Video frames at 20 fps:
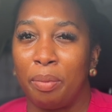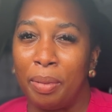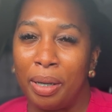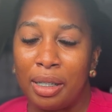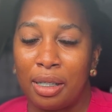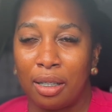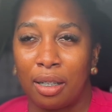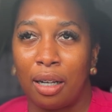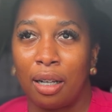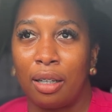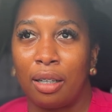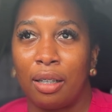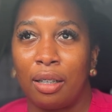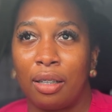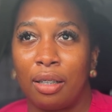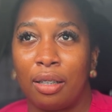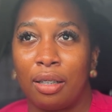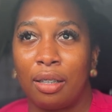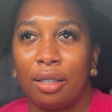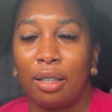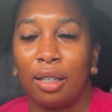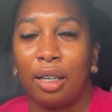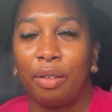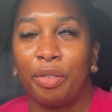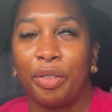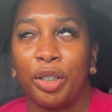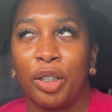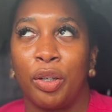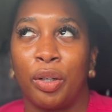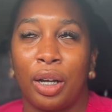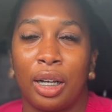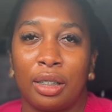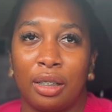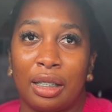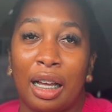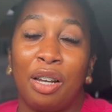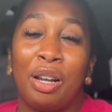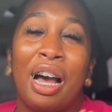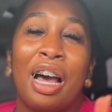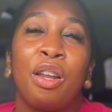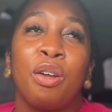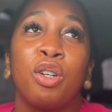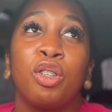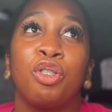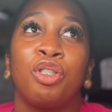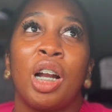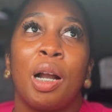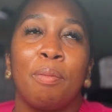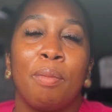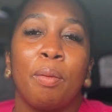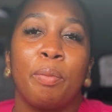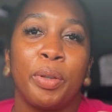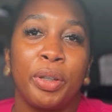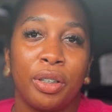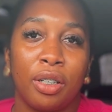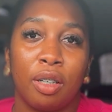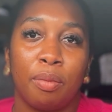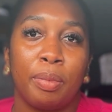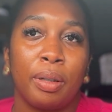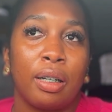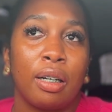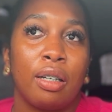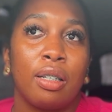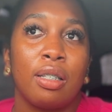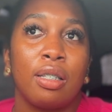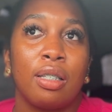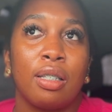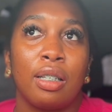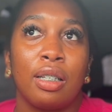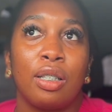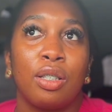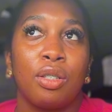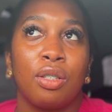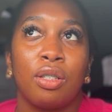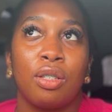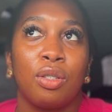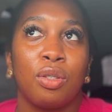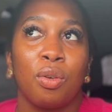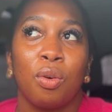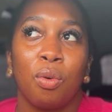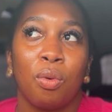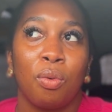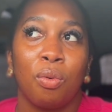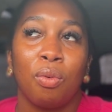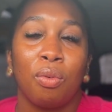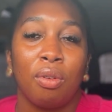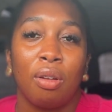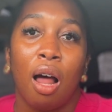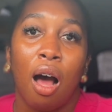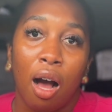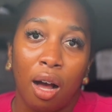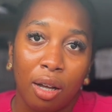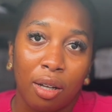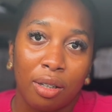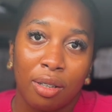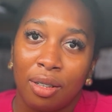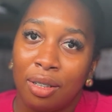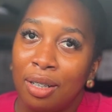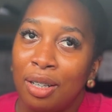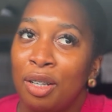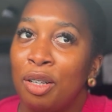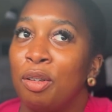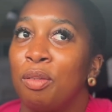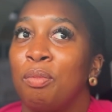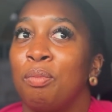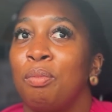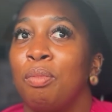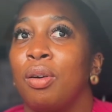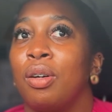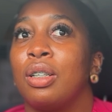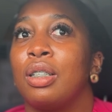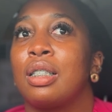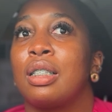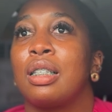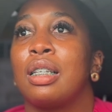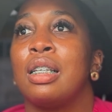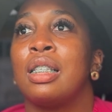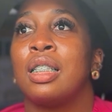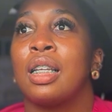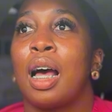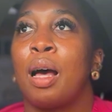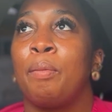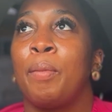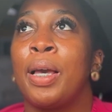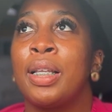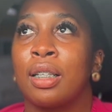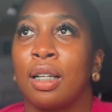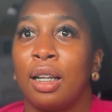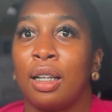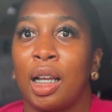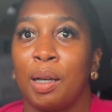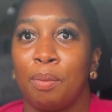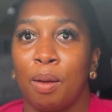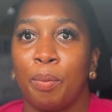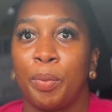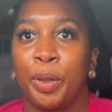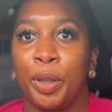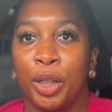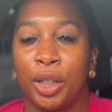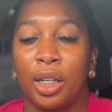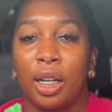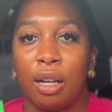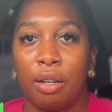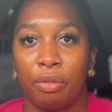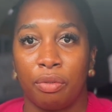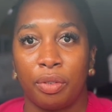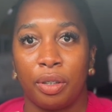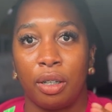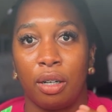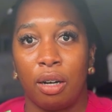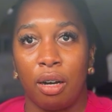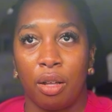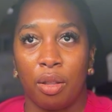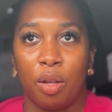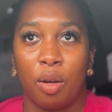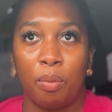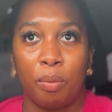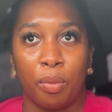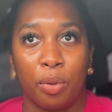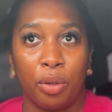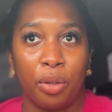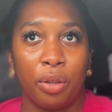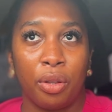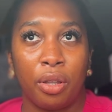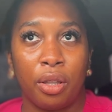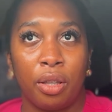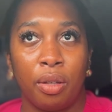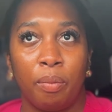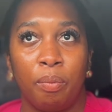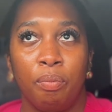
basically. If you really look at it, I don't track my period because it's so long, but I basically get my period every other month.